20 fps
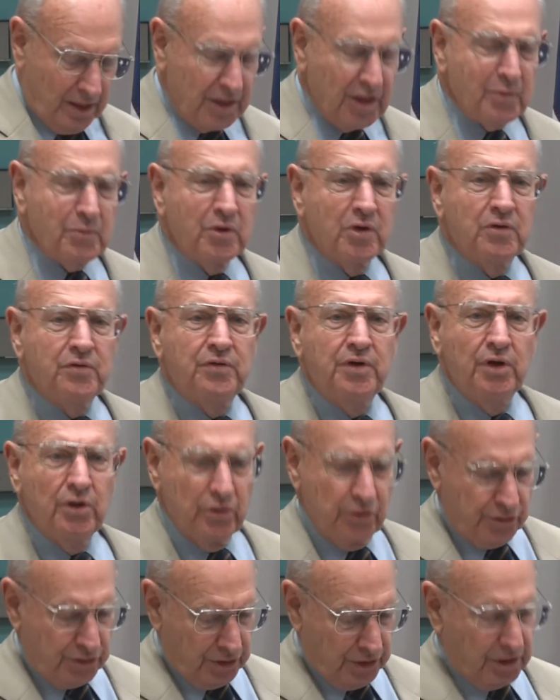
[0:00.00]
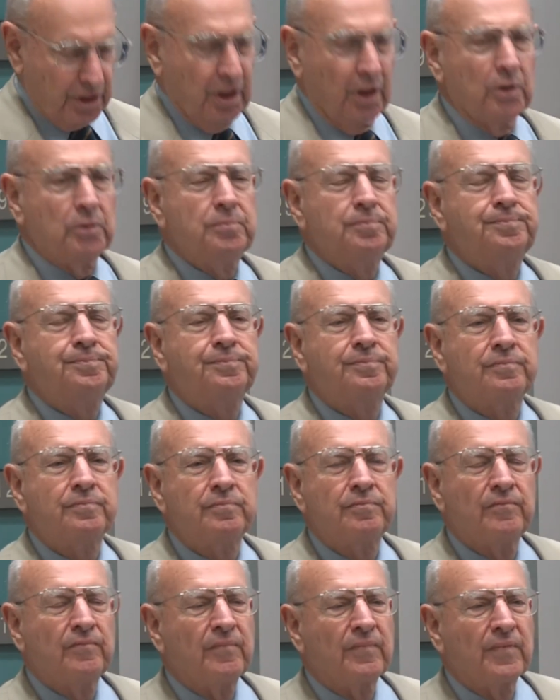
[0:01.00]
A number of years ago,
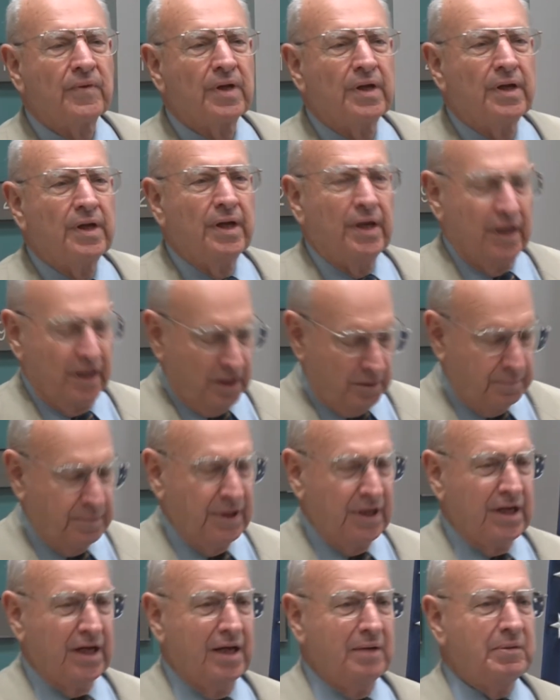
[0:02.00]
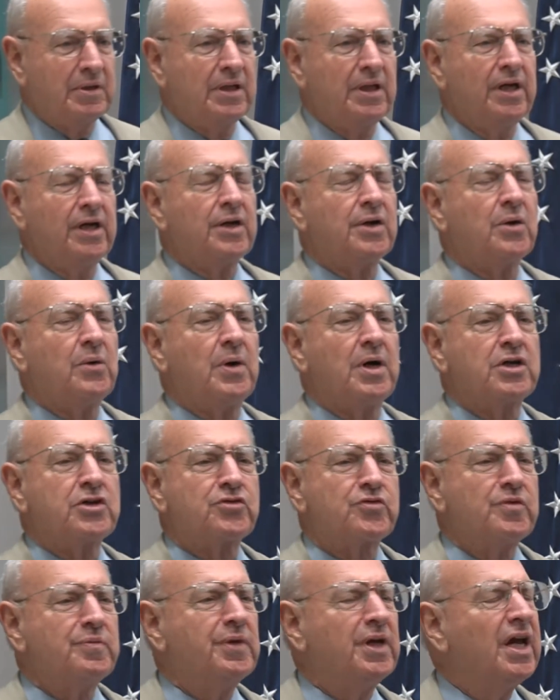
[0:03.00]
it became clear to
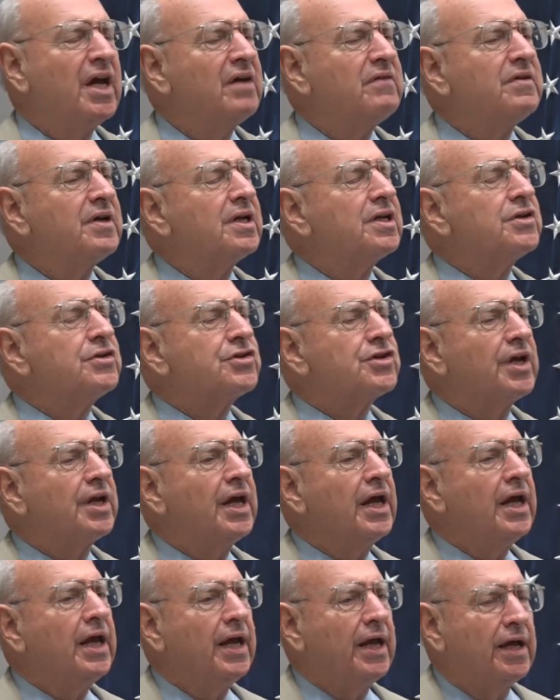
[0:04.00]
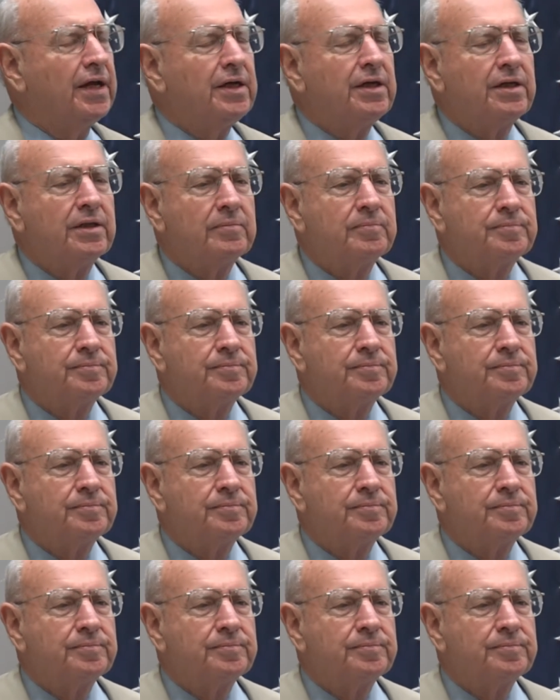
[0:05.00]
us from the evidence at hand